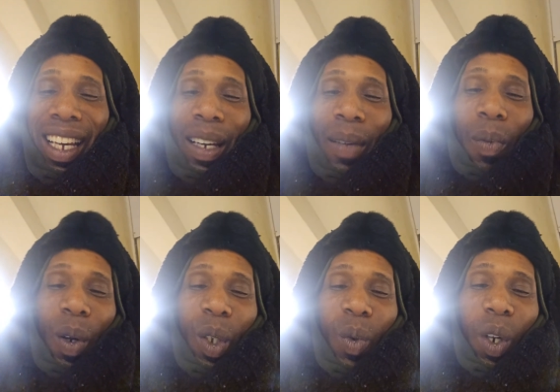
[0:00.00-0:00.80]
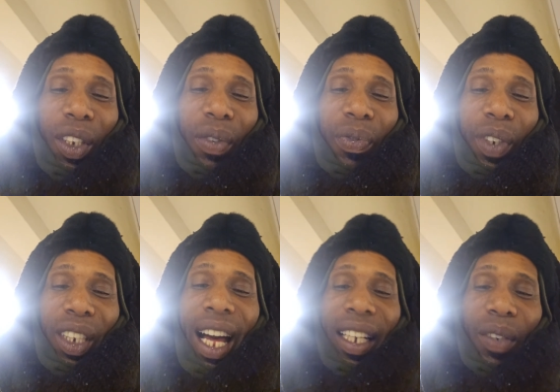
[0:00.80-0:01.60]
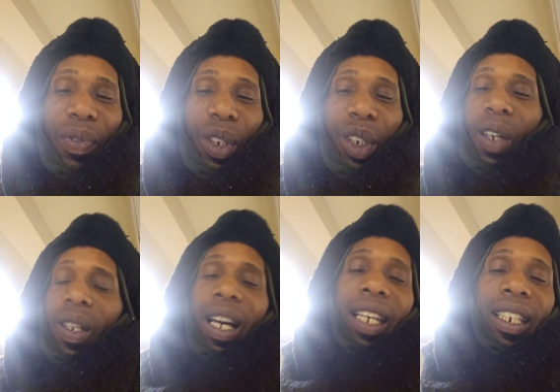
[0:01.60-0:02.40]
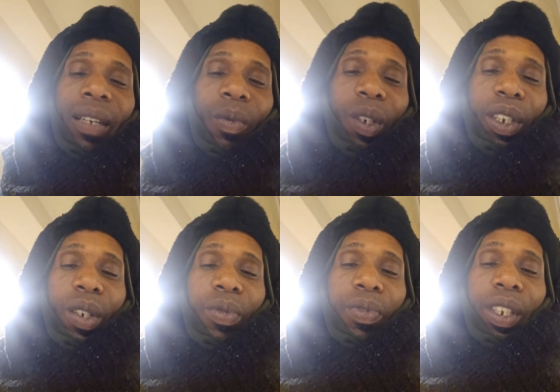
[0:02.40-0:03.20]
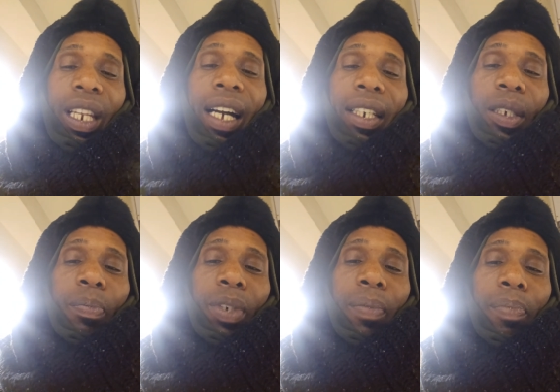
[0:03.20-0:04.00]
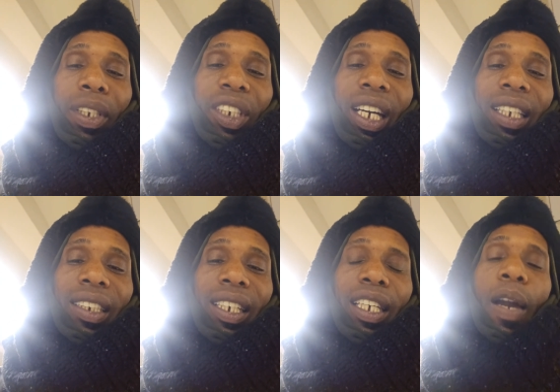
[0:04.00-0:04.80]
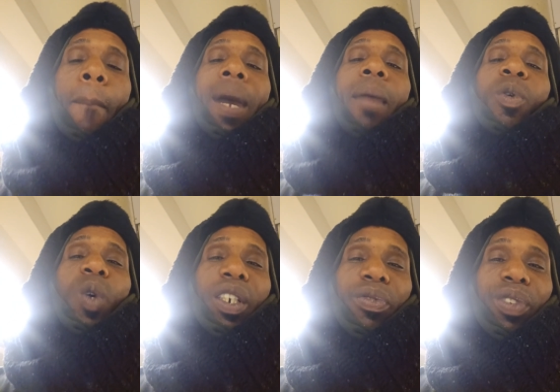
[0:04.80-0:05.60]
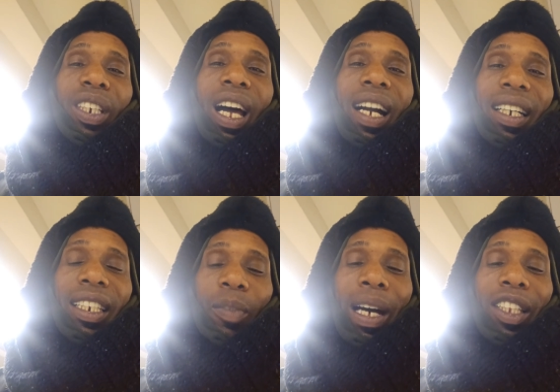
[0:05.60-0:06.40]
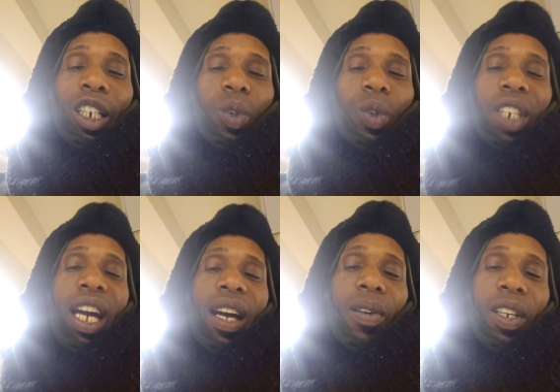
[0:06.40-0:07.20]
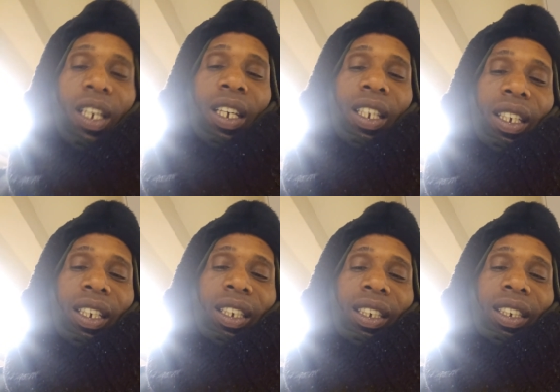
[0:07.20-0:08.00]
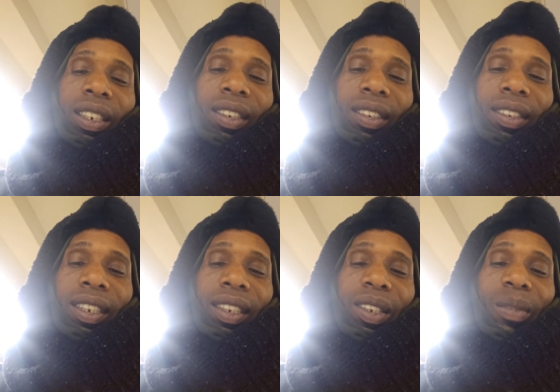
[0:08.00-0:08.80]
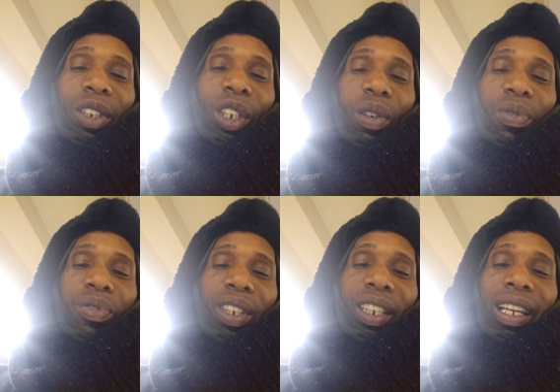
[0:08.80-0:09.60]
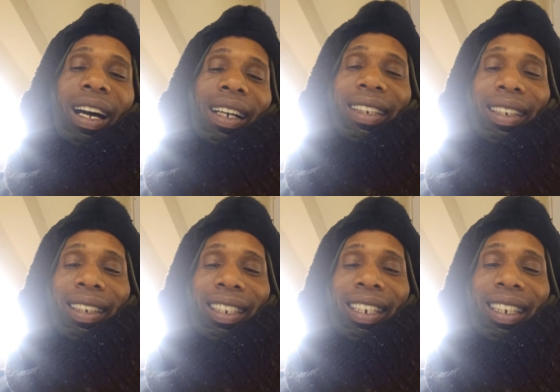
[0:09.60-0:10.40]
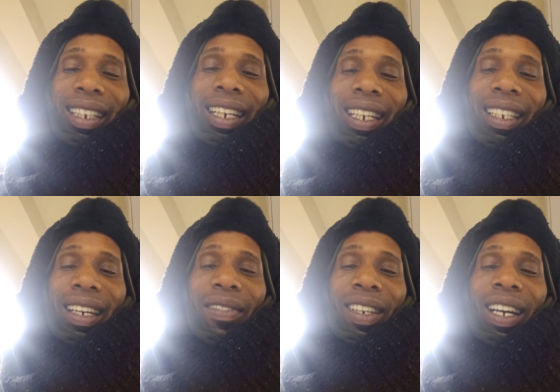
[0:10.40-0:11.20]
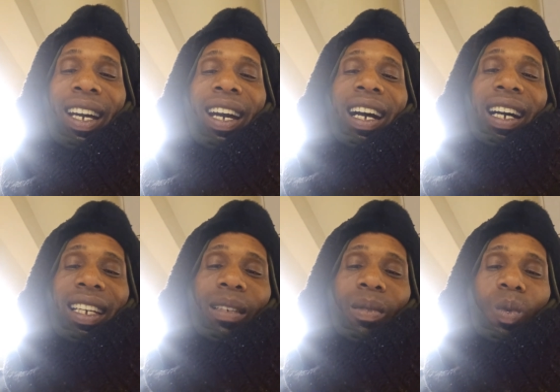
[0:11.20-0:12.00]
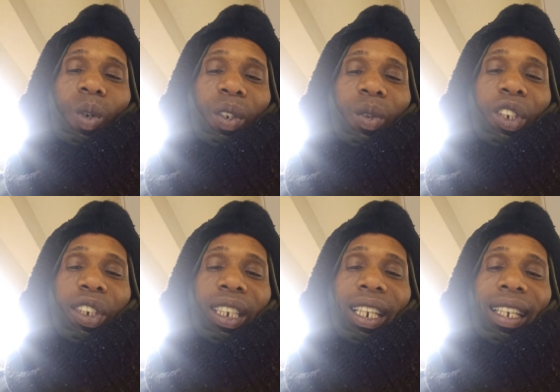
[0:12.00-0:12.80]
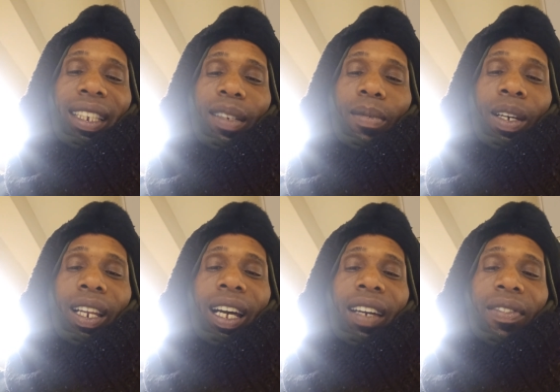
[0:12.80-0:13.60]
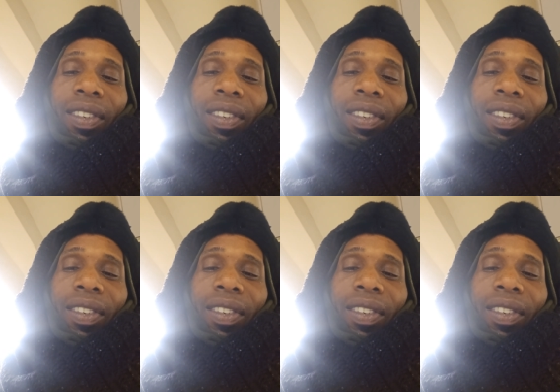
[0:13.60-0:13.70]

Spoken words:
Bro, you worked at Foot Locker for sure. Now, I ain't never worked at no Foot Locker, you bitch ass nigga. Your mama work at Foot Locker. It's about to close down. Nigga told us on Foot Locker. Nigga, I ain't never worked no shit like that in my life.